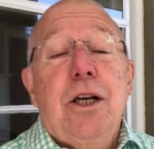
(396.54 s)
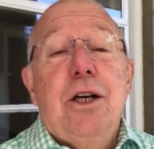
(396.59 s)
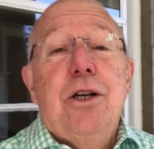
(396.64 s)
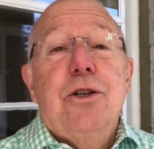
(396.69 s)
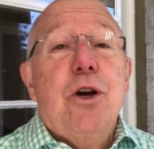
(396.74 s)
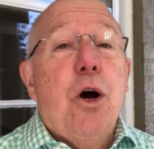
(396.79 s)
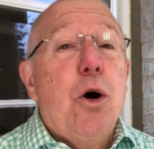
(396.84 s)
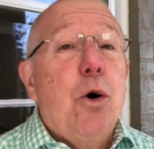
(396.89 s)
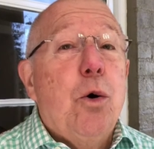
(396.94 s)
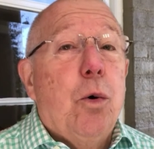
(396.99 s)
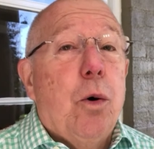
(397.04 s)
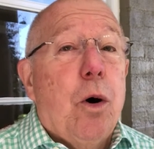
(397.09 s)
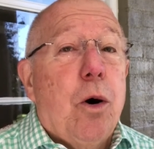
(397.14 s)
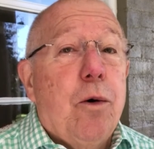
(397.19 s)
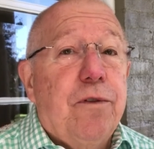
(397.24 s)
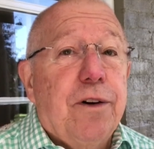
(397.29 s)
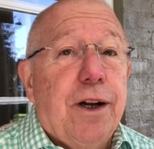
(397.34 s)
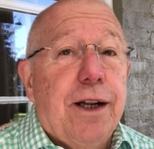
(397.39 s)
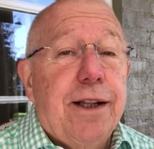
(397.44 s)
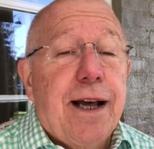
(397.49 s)
So
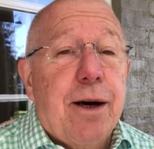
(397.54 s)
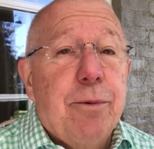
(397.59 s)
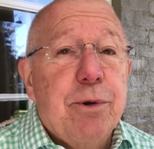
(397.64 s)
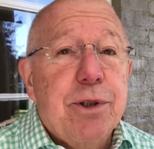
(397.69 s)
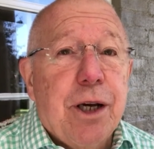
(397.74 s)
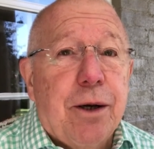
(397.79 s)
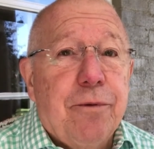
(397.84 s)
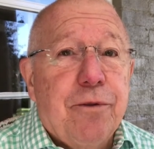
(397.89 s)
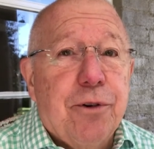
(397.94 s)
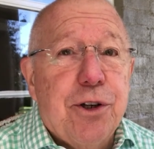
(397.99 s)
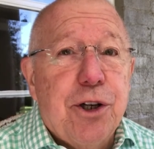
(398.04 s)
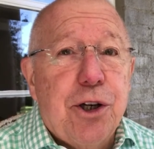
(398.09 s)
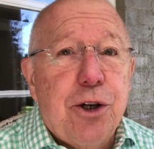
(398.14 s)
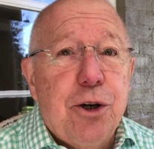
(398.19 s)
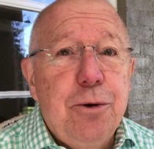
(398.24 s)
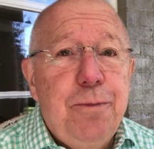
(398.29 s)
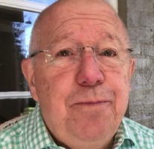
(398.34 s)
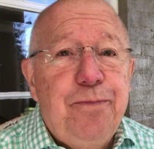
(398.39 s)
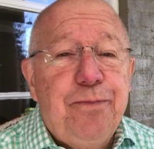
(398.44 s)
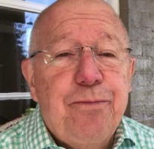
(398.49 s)
hopefully that was helpful to
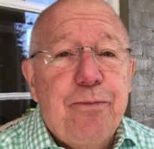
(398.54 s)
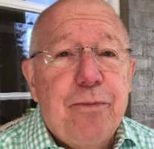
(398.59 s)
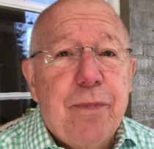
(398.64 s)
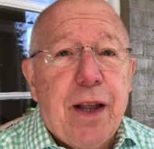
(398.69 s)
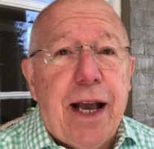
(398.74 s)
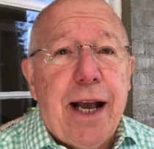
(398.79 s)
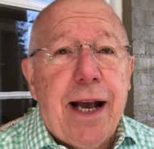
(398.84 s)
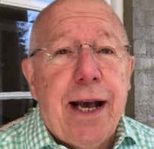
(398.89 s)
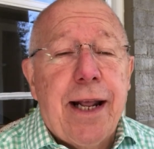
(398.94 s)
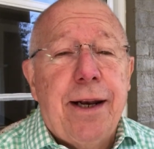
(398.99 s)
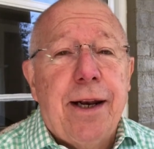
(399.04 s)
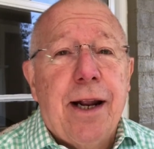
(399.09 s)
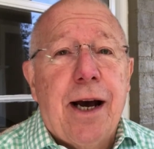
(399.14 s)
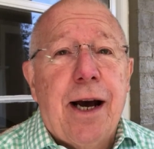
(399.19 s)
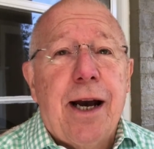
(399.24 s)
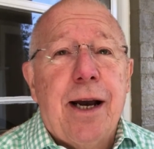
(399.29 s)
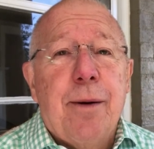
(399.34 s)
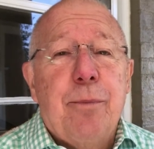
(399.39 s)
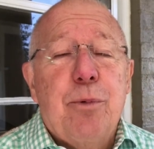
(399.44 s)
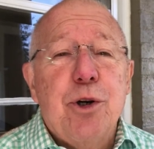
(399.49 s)
you, and
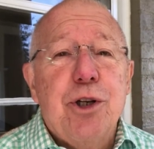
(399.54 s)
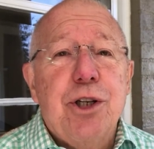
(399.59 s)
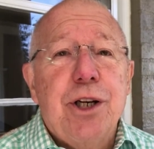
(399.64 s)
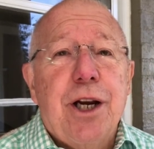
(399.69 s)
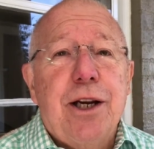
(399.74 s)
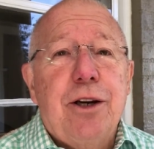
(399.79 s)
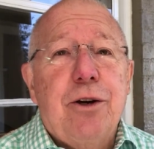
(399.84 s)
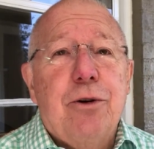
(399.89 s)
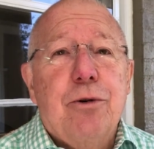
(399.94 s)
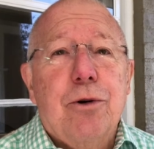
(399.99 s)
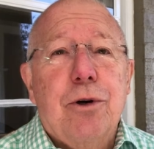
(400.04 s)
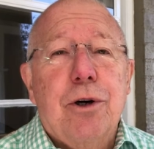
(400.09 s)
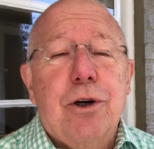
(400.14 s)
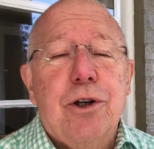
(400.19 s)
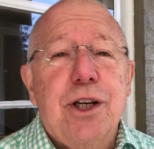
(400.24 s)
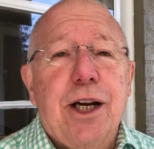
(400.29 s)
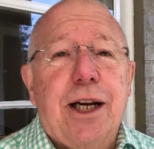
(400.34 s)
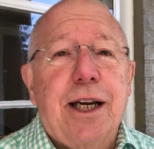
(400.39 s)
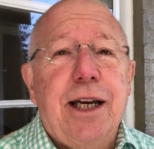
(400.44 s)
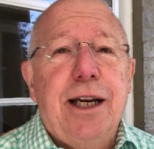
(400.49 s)
I appreciate your
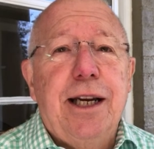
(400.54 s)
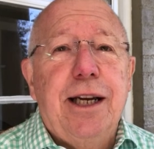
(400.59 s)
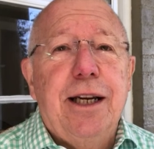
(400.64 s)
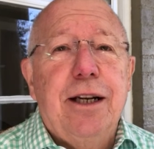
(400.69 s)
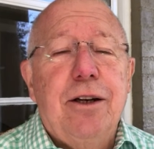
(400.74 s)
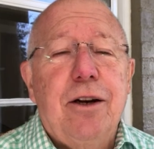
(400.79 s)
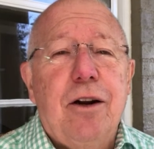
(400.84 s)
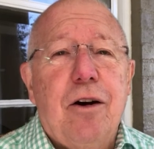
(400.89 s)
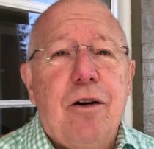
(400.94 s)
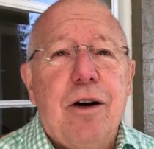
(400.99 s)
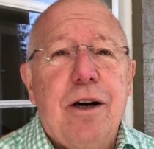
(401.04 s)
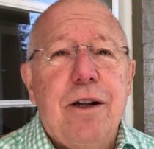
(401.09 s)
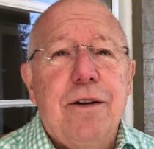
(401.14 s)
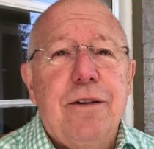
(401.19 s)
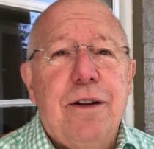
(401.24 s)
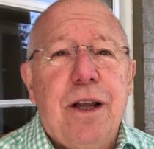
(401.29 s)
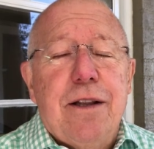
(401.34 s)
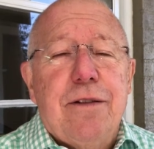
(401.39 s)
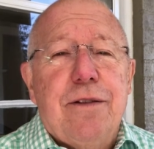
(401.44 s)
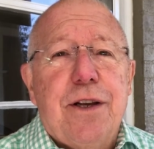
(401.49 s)
checking in
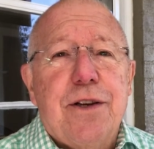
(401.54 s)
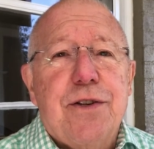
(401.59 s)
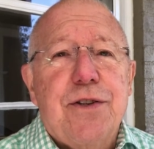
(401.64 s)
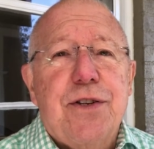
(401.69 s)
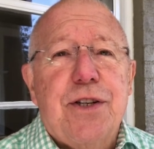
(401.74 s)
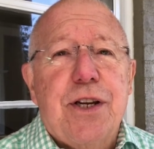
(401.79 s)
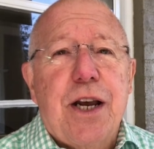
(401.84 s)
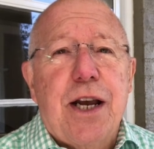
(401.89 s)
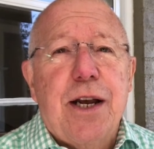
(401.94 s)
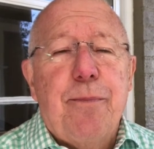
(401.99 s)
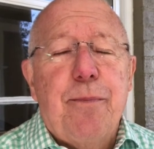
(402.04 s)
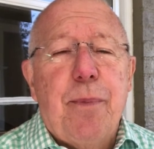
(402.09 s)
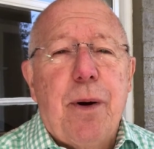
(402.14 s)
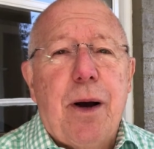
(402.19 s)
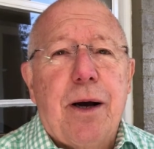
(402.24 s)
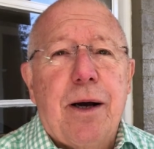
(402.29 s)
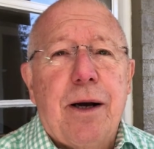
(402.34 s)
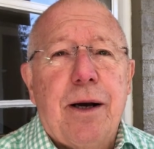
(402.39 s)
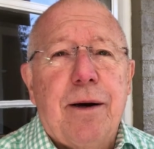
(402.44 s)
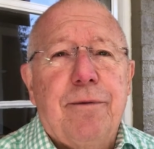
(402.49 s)
on this
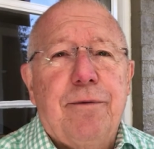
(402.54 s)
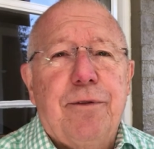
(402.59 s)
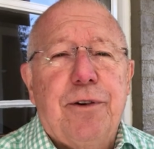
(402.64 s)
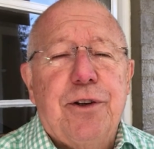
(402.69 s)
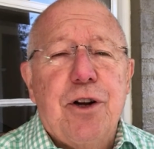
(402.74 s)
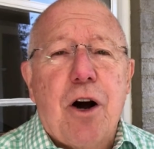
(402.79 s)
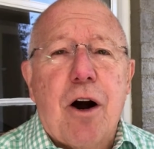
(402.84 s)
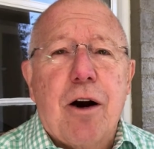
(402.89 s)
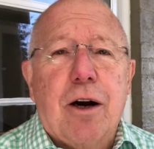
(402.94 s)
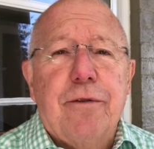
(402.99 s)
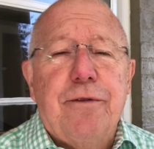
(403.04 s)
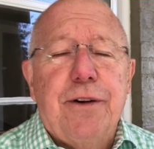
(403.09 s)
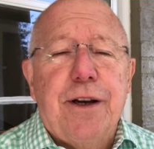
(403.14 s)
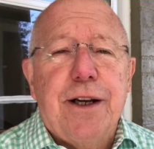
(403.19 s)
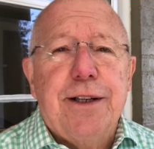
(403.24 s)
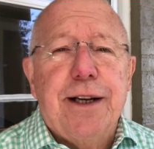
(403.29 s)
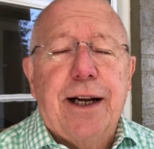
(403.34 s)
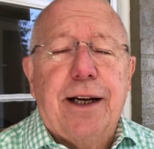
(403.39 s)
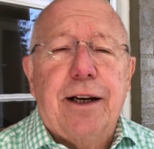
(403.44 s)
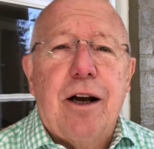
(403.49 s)
Photography and
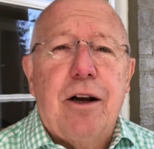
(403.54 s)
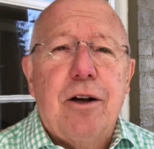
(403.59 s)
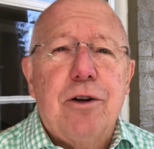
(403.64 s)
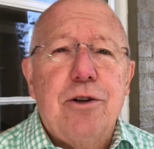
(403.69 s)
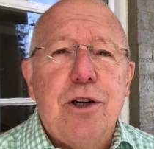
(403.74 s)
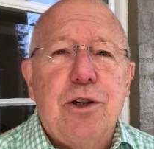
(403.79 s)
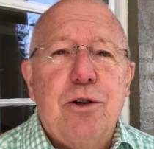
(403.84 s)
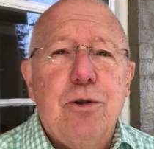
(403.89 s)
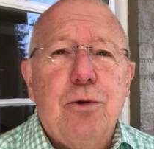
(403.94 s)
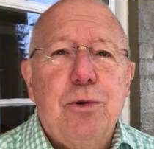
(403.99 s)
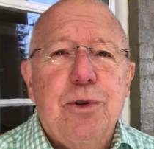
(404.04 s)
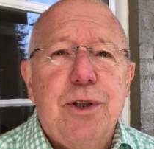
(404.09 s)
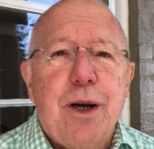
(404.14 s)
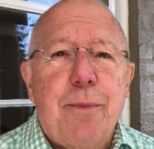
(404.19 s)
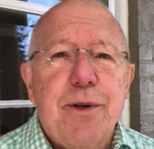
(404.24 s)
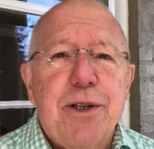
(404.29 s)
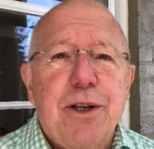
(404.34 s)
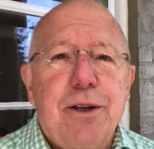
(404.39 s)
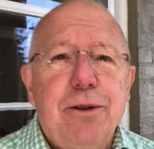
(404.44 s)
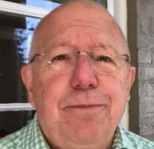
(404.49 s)
Technology Tools
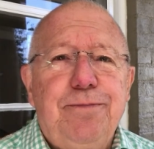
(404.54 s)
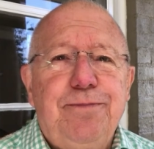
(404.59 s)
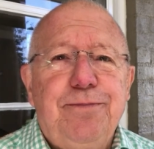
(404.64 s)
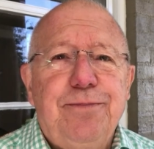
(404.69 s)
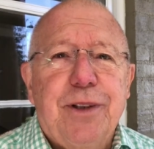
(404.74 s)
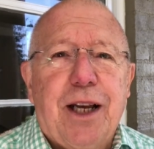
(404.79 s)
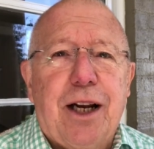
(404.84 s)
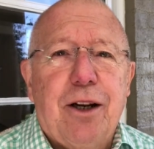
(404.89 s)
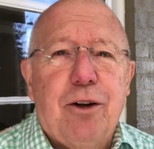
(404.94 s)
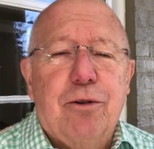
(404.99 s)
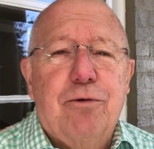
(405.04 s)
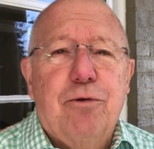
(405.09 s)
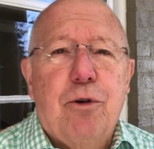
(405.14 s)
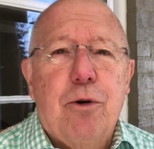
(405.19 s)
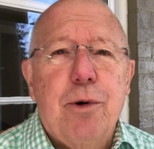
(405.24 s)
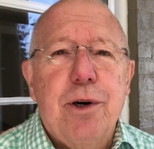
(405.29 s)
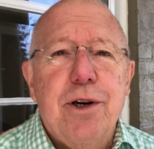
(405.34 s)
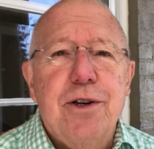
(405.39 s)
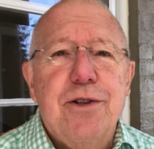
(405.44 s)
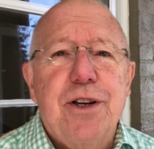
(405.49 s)
episode. I look
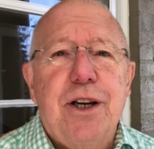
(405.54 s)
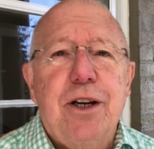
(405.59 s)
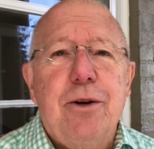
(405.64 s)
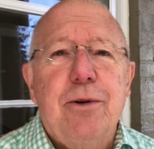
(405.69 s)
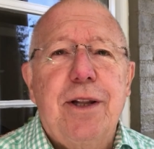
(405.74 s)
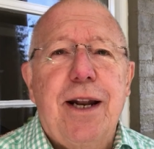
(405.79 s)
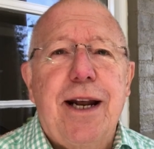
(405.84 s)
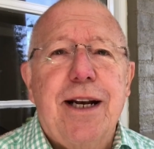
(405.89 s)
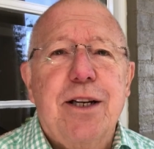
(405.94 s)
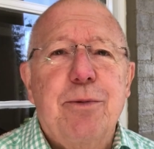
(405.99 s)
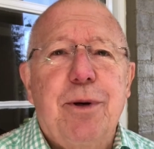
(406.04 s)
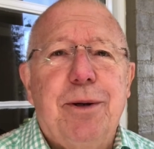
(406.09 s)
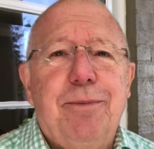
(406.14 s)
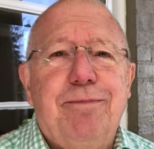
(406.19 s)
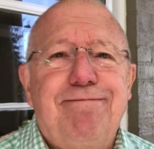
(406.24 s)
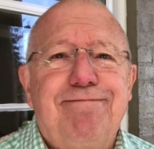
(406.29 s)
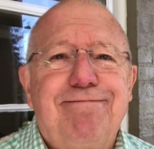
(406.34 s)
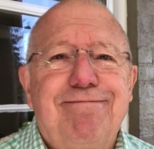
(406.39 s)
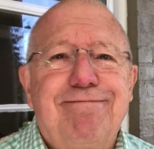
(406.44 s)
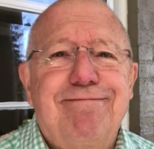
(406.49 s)
forward to seeing you in the next one.
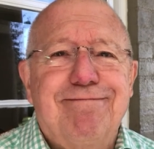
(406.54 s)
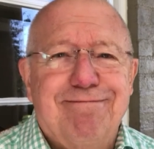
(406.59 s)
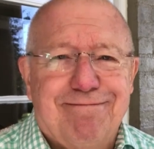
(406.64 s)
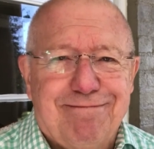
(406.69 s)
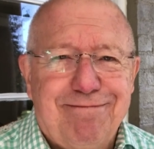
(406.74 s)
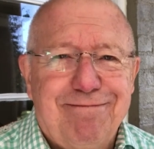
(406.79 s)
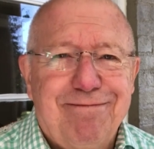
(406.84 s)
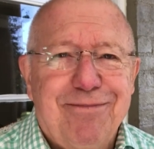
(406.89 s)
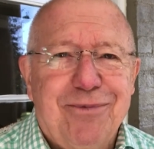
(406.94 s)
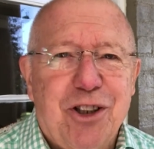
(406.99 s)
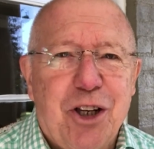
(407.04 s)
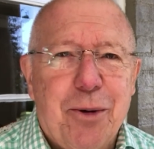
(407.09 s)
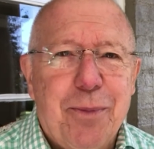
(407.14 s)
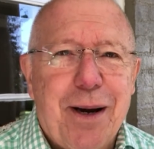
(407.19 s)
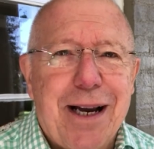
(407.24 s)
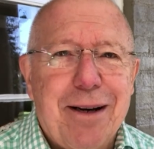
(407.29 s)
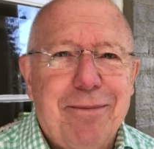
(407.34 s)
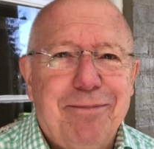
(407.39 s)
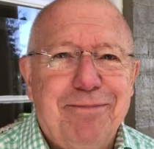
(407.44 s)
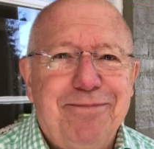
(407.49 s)

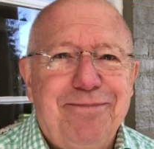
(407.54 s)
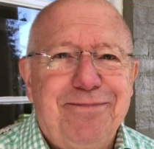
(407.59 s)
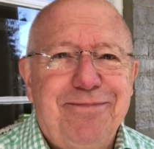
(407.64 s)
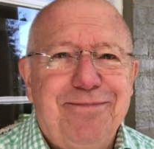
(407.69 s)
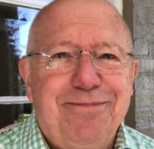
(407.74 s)
Bye.